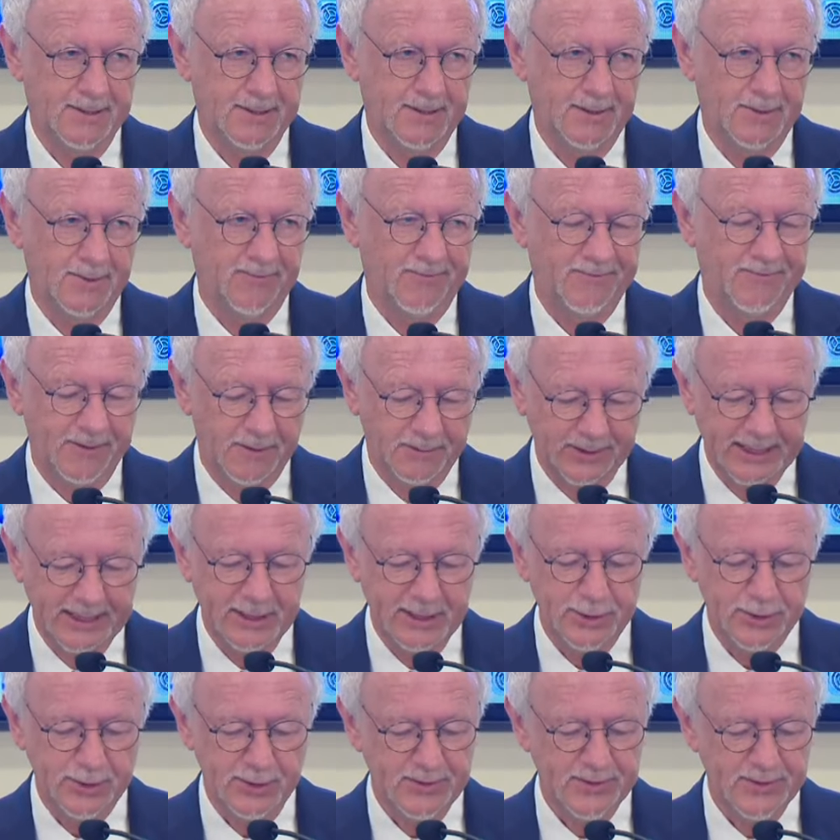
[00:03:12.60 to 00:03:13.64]
The
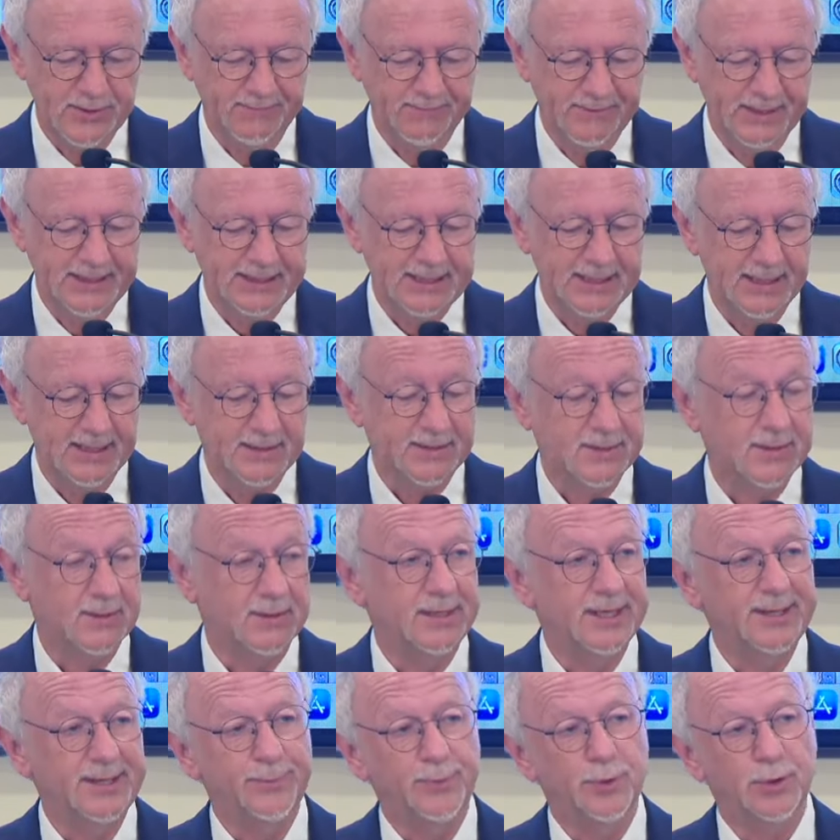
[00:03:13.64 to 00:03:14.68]
foundations of India as a
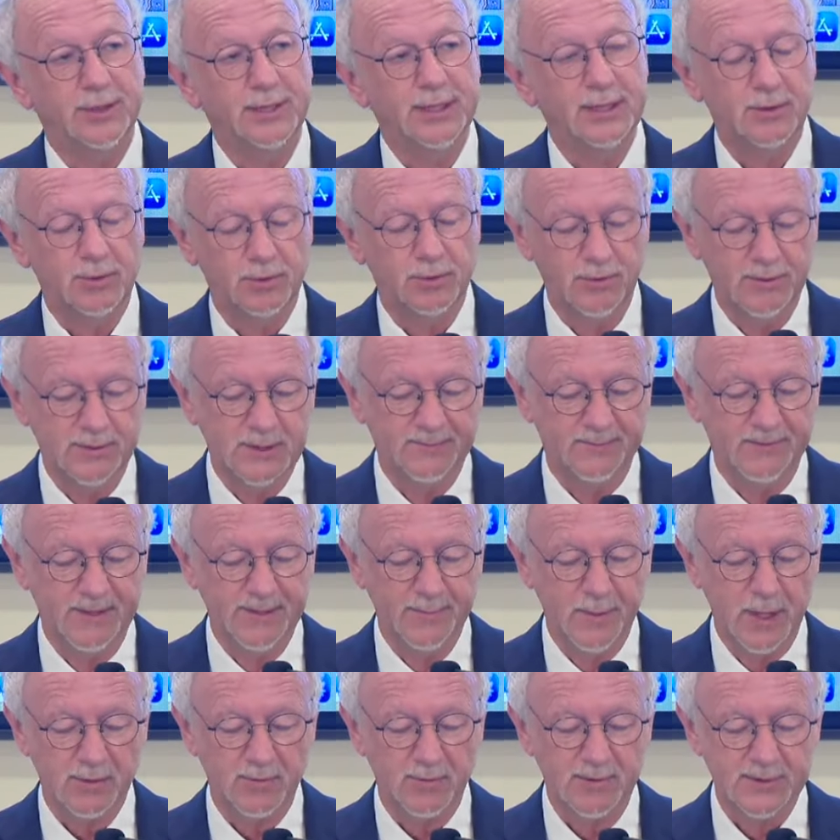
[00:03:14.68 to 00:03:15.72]
liberal, inclusive
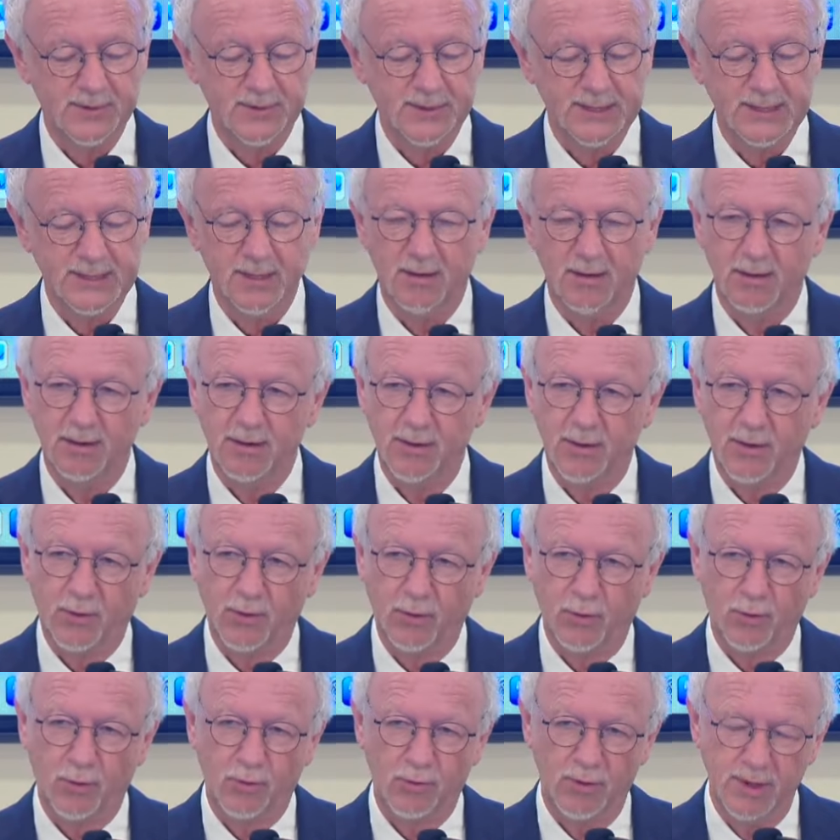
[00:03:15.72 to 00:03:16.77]
democracy are
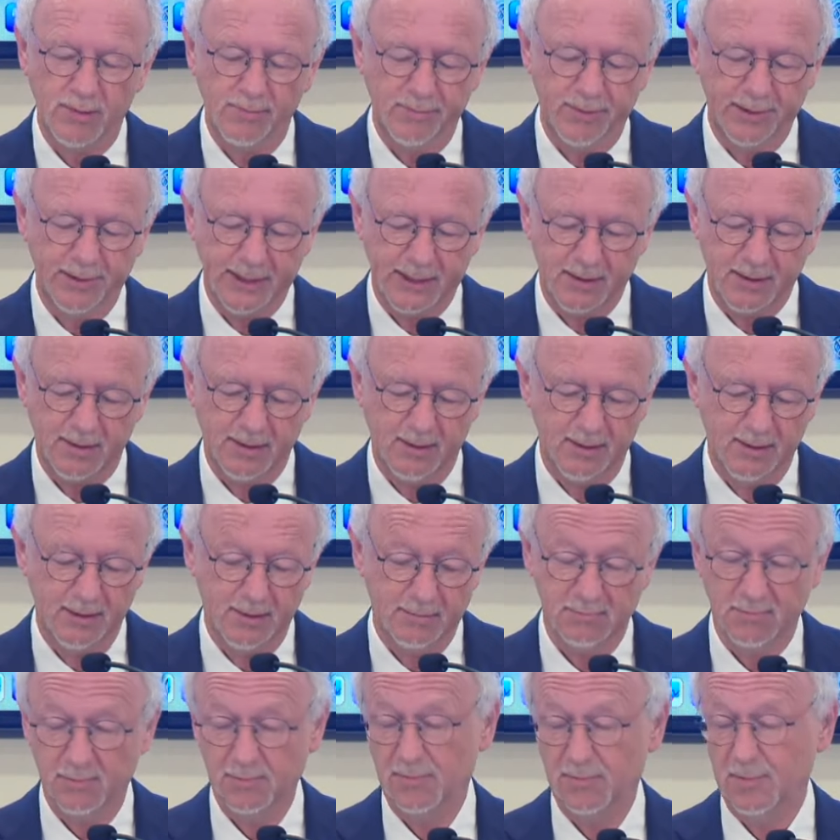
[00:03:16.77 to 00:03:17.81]
crumbling,
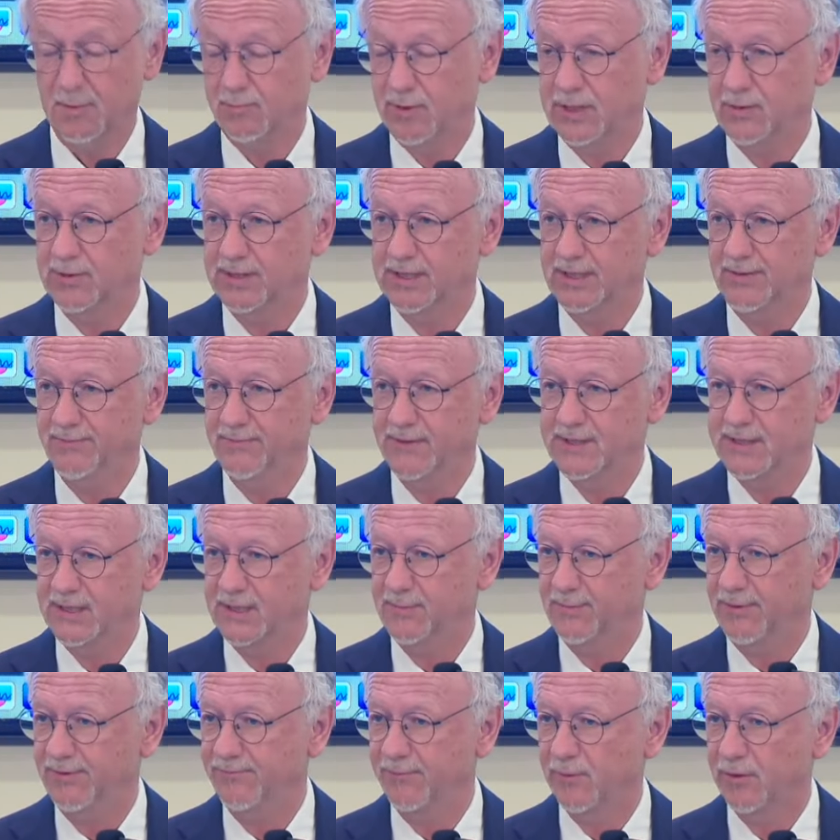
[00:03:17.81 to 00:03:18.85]
we could even say
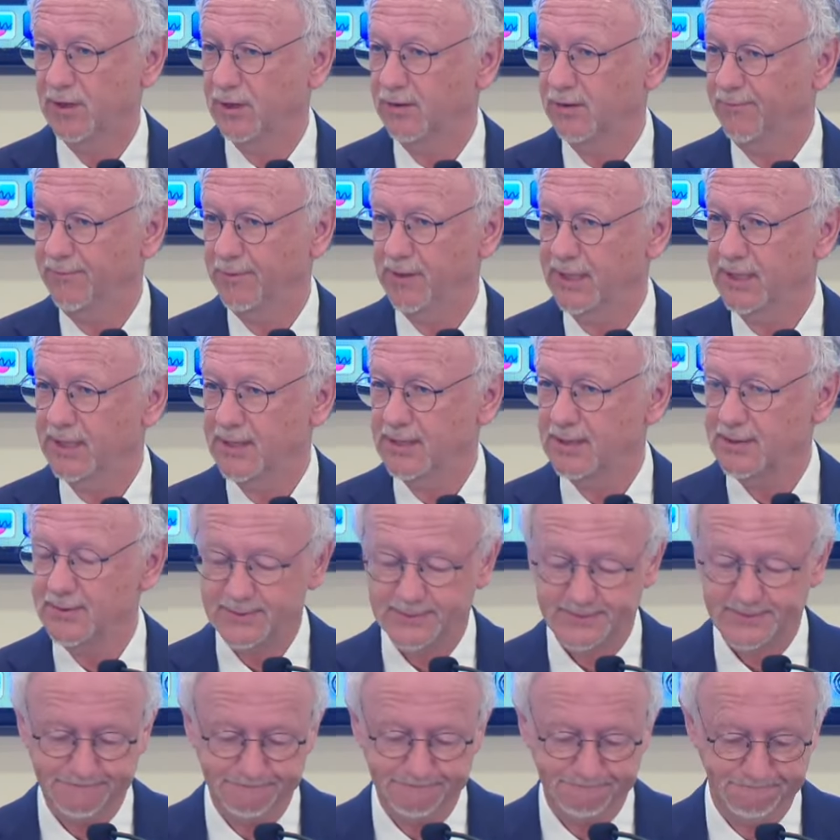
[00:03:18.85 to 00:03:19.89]
before our very eyes.
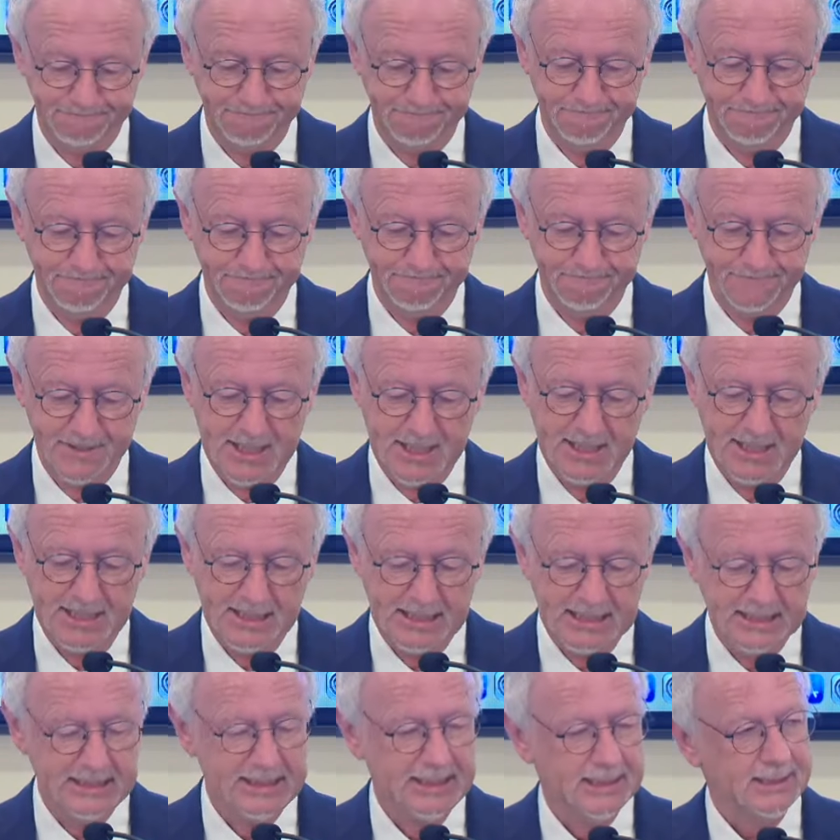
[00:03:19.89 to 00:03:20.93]

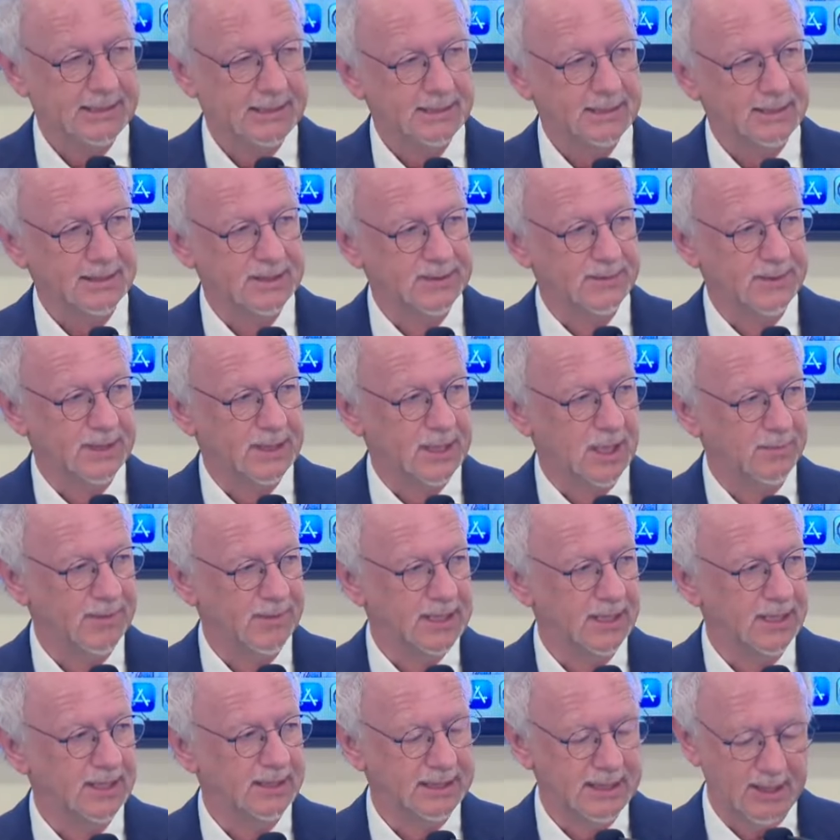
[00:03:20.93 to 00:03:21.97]
India is becoming
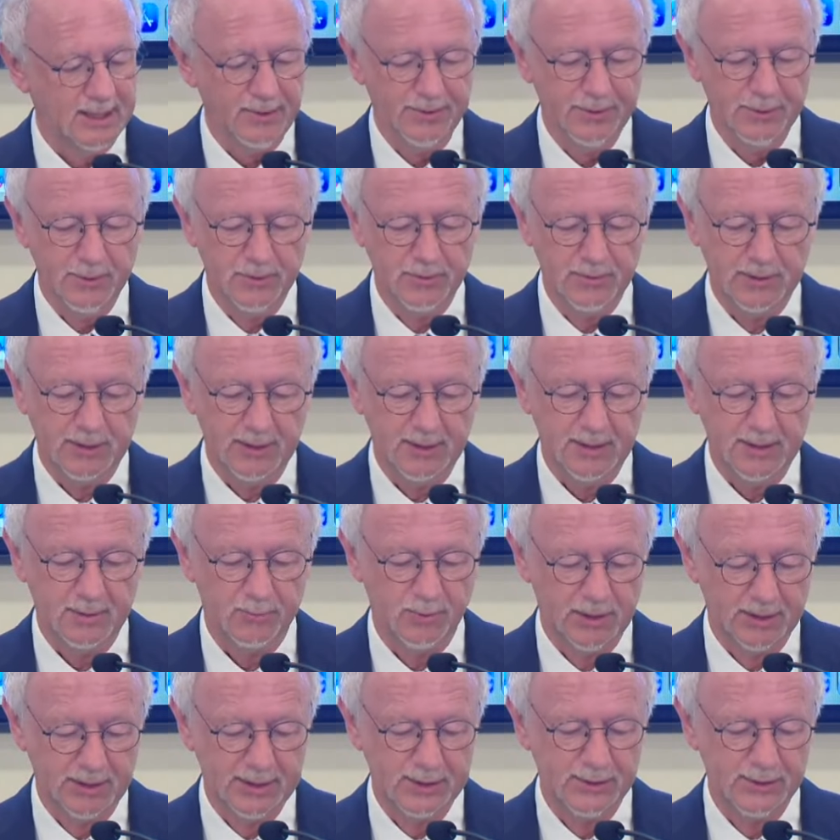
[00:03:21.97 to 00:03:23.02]
an
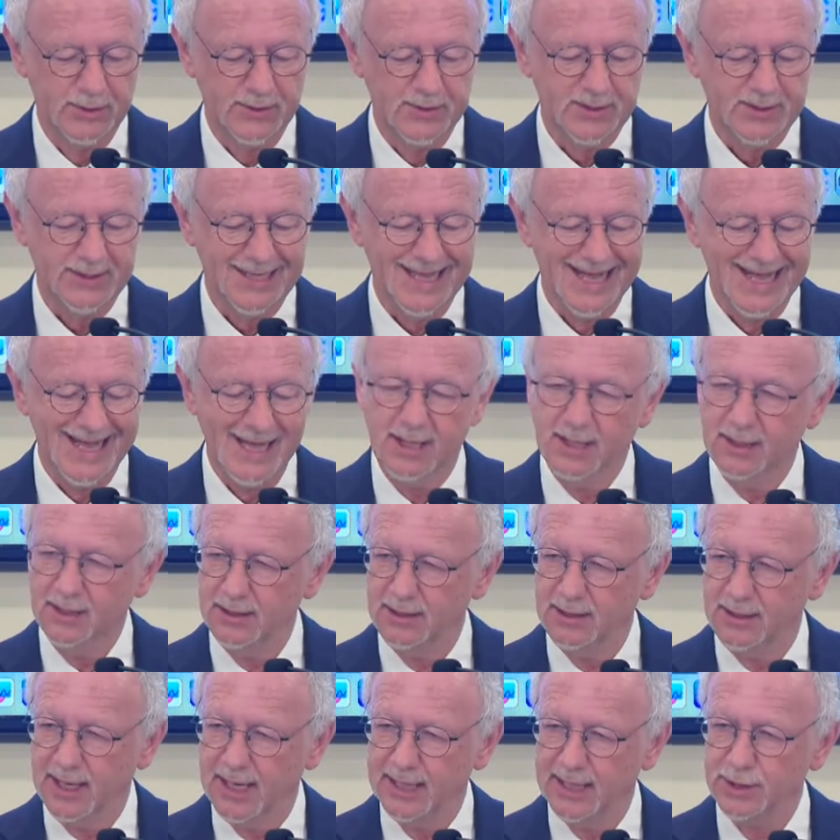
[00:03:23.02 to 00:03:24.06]
ethno-religious
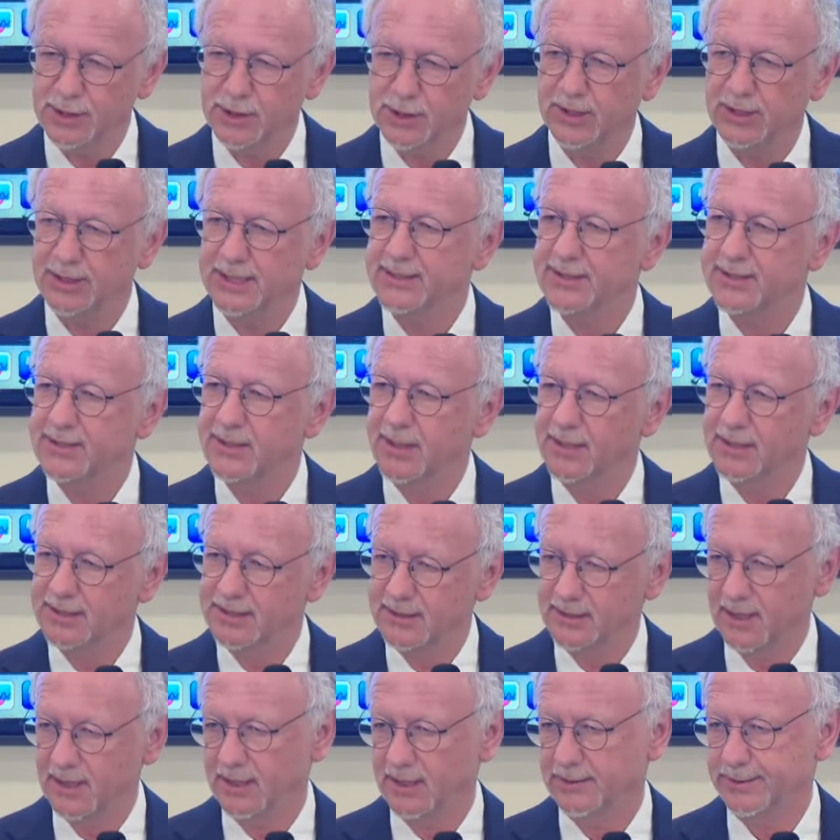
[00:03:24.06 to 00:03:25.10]
nationalist
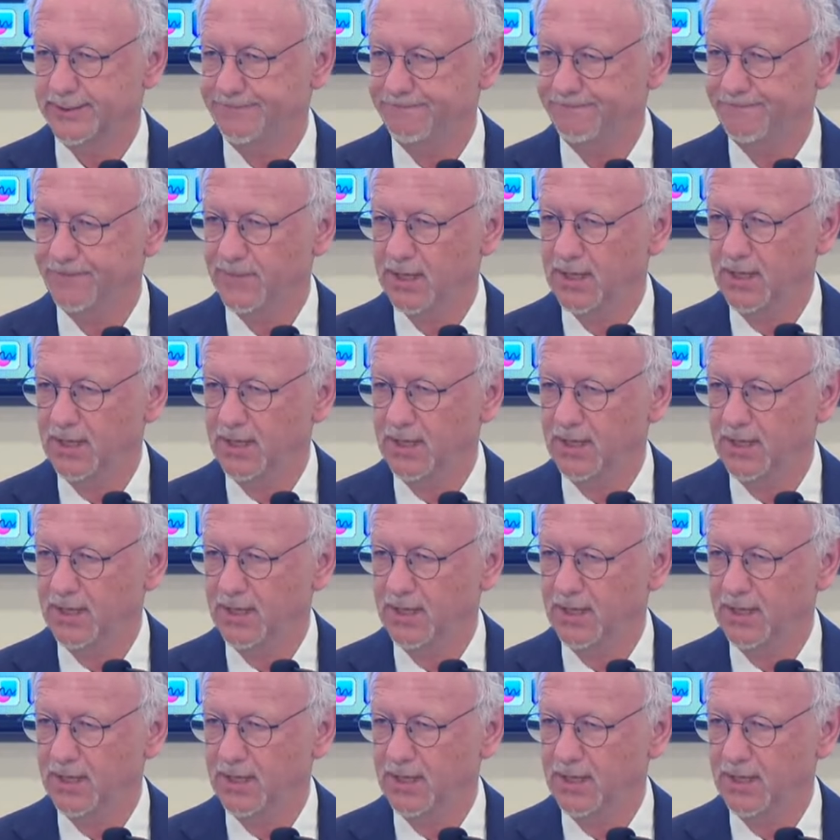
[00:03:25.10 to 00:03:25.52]
state,